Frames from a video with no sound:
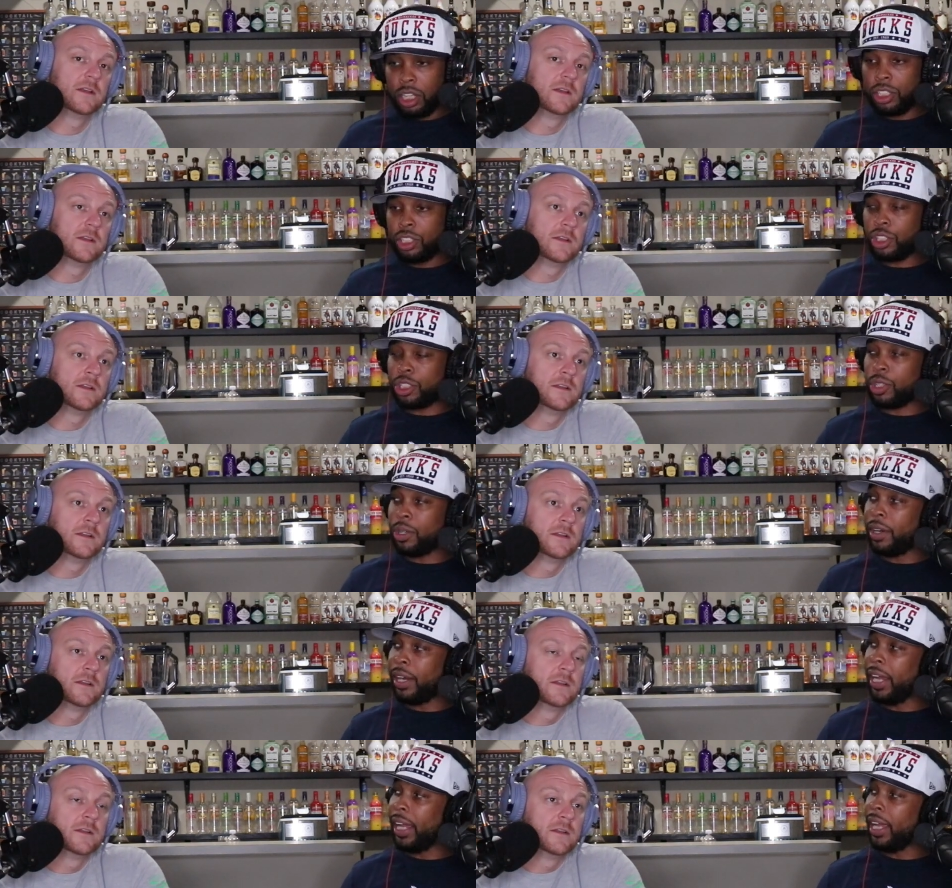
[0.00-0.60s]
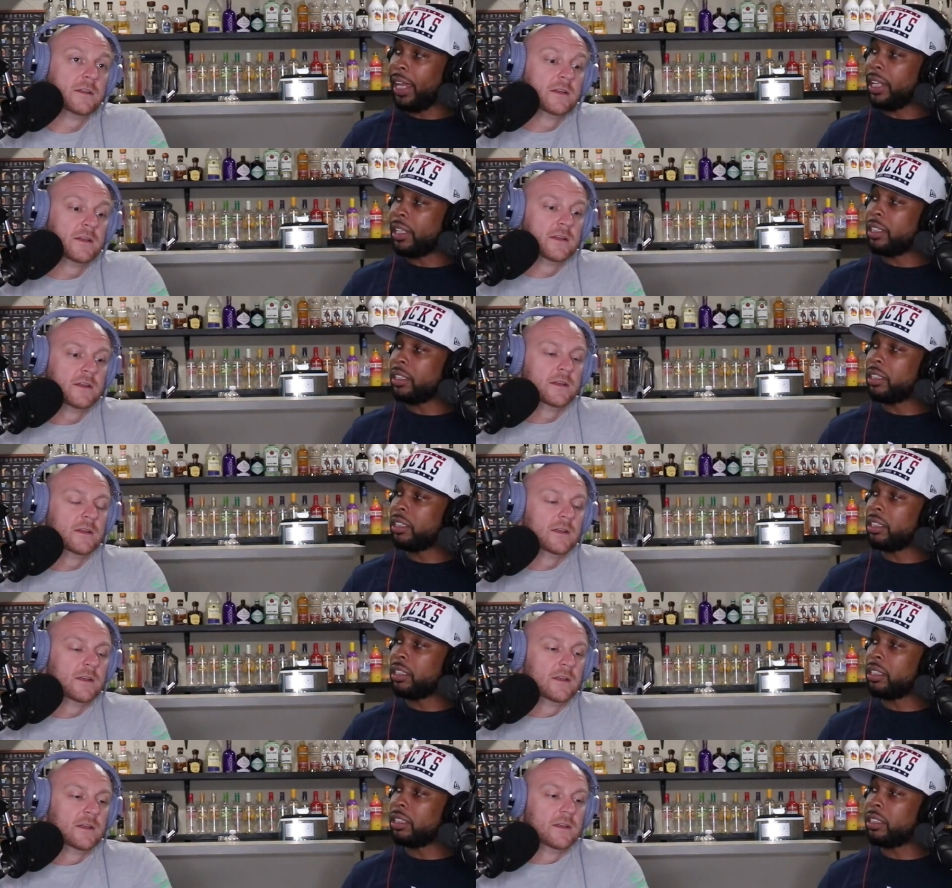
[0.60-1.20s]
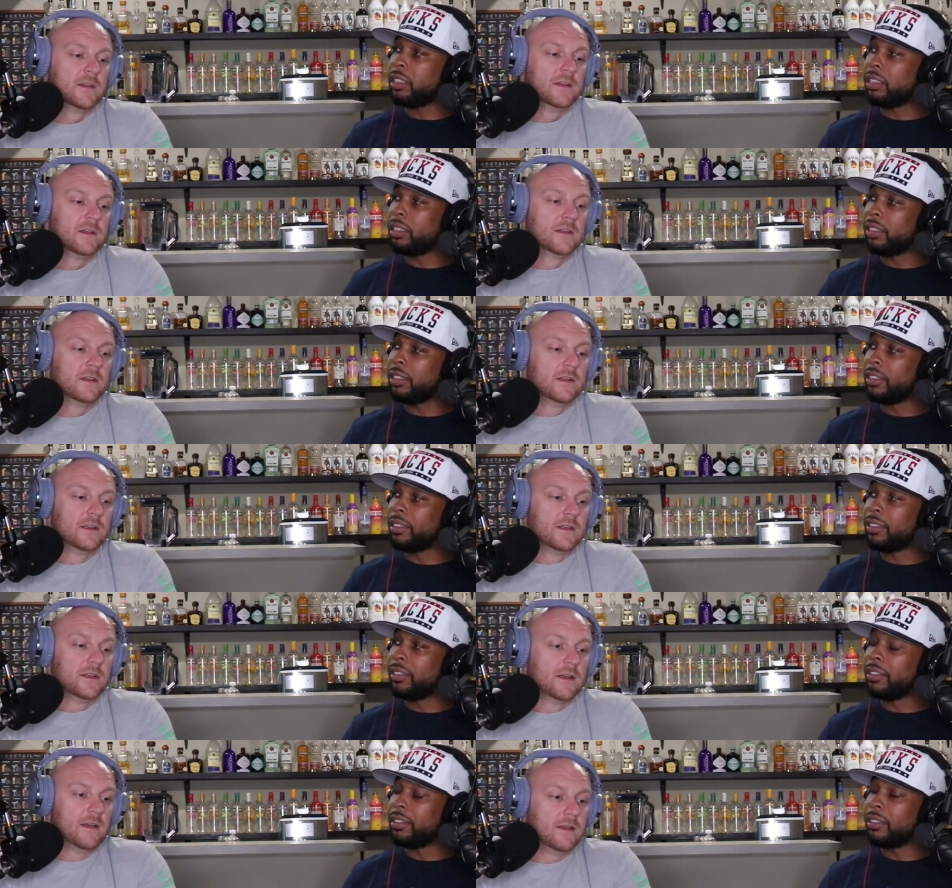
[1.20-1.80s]
Speaker 1: Trans
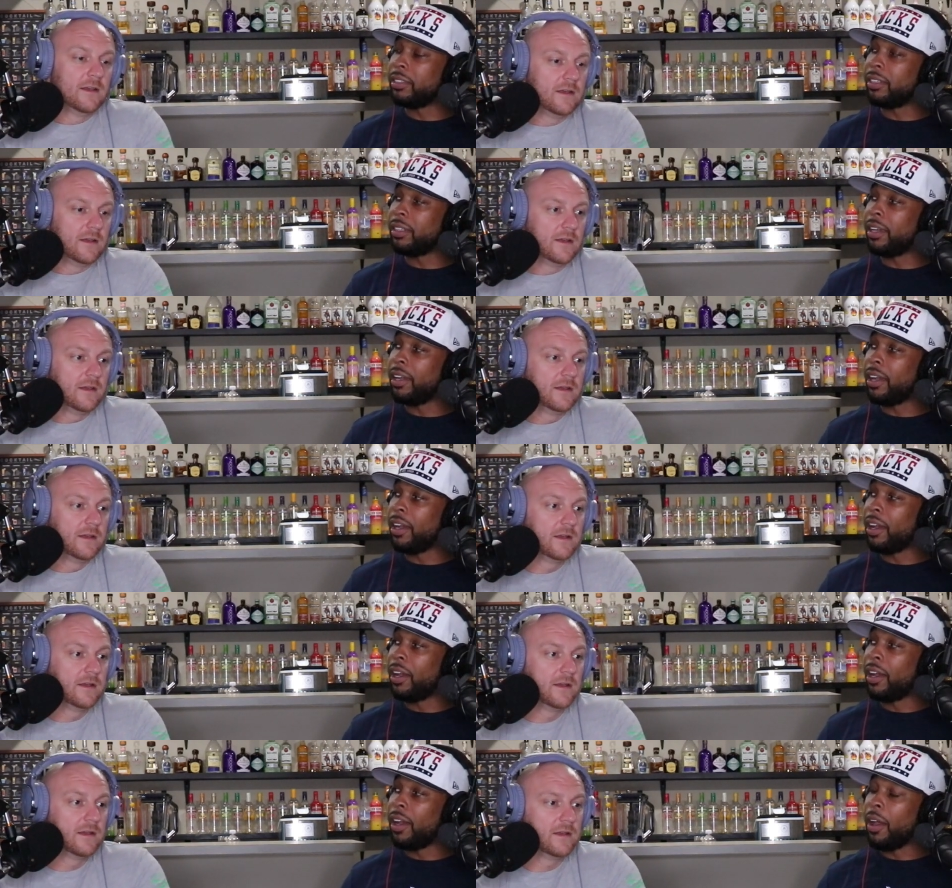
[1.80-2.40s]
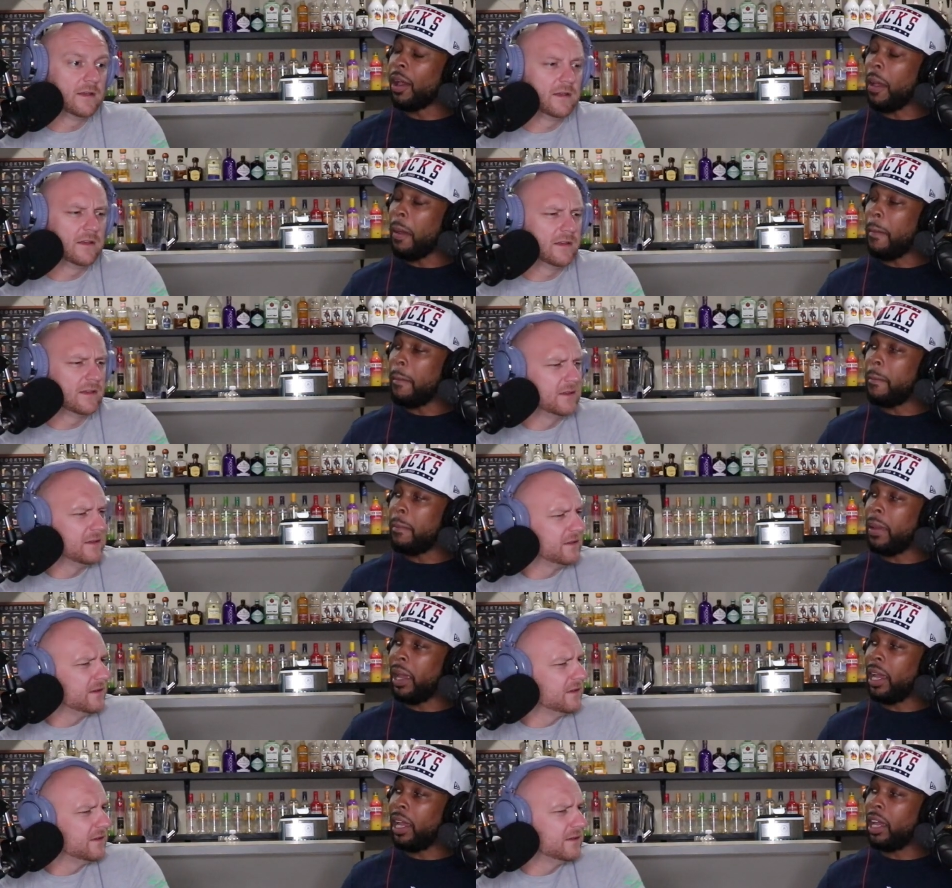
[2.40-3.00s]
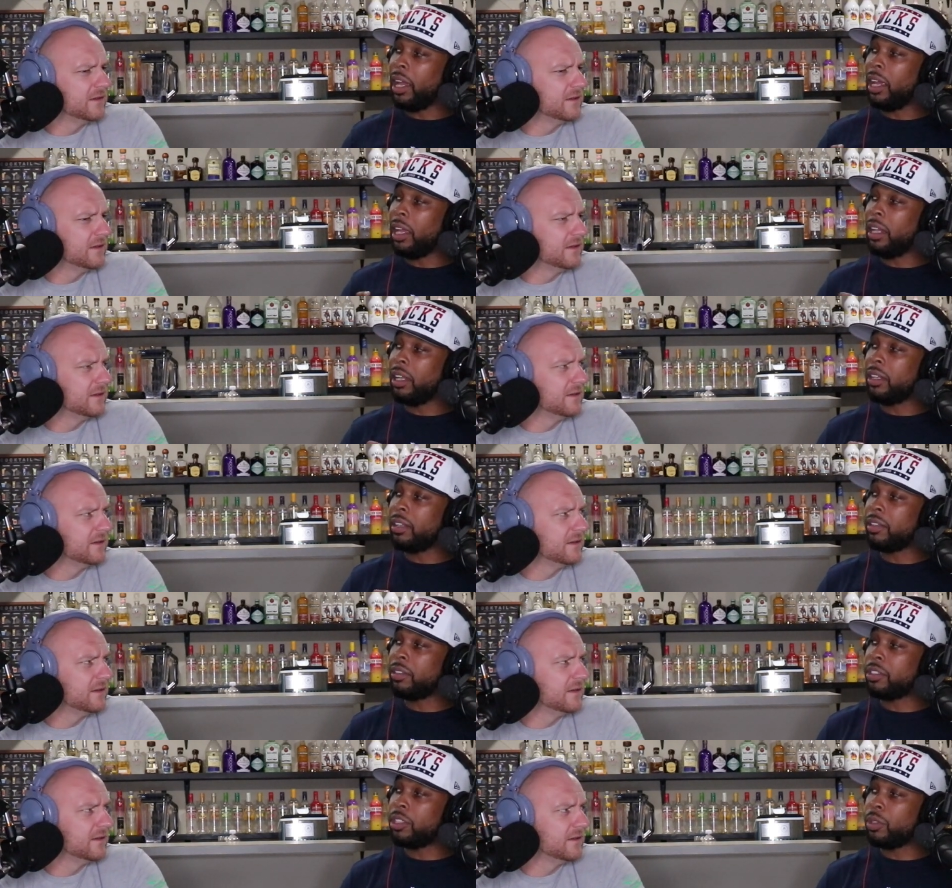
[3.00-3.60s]

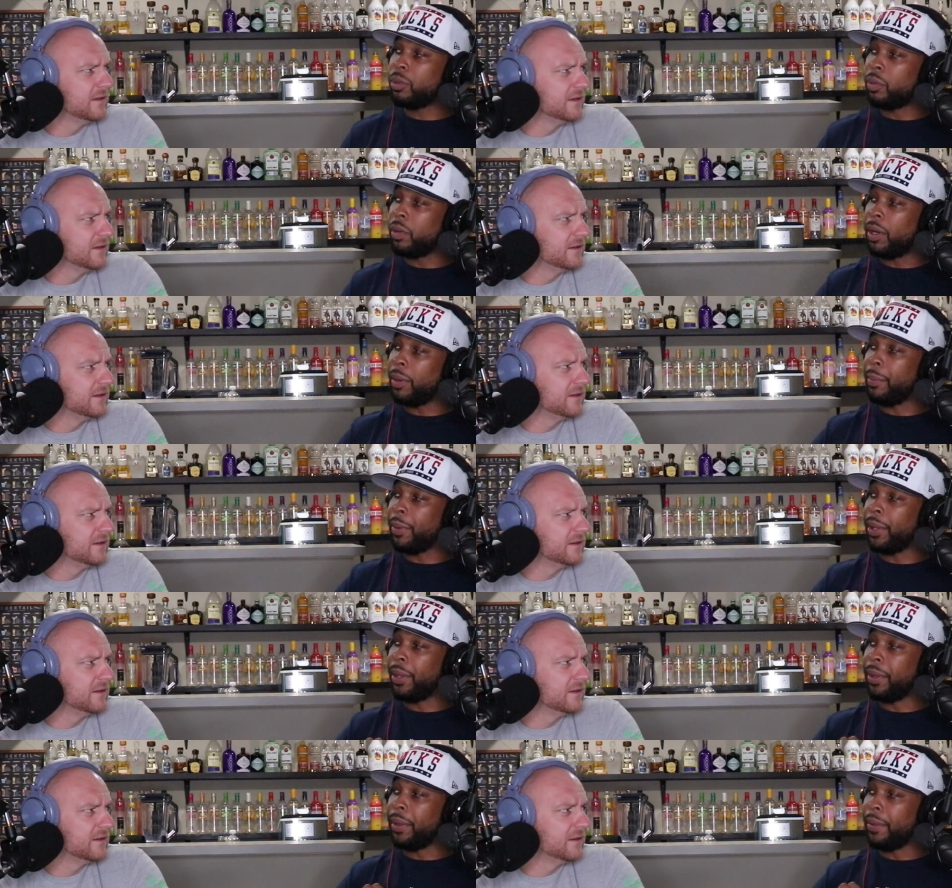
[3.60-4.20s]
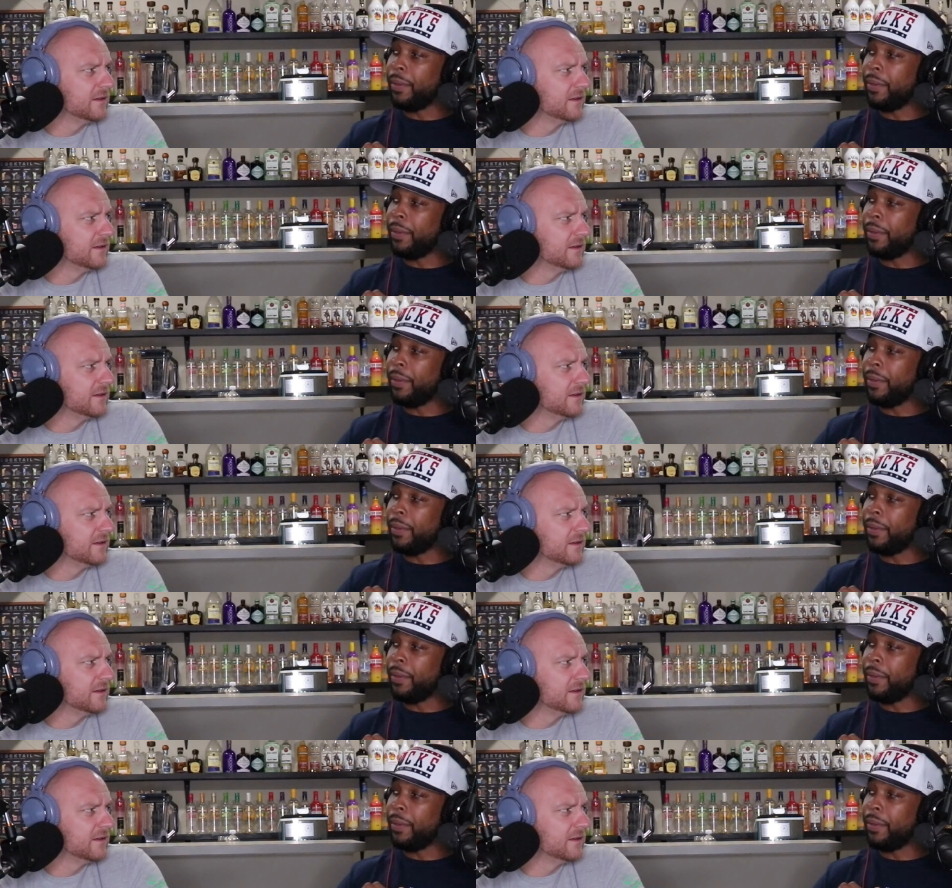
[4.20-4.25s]
man to woman.